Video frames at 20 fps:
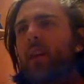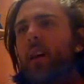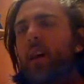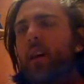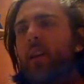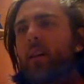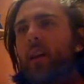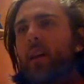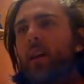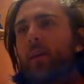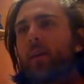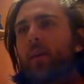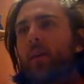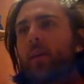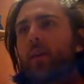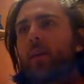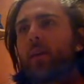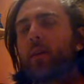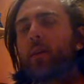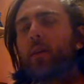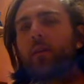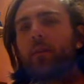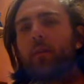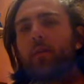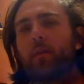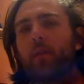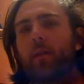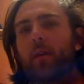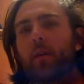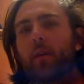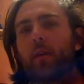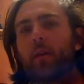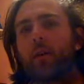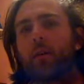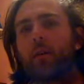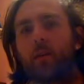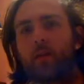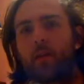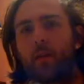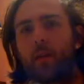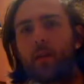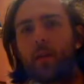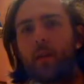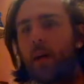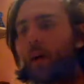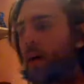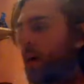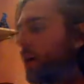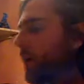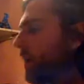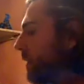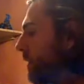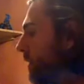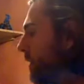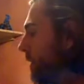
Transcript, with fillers: dynamic video. Let's say that.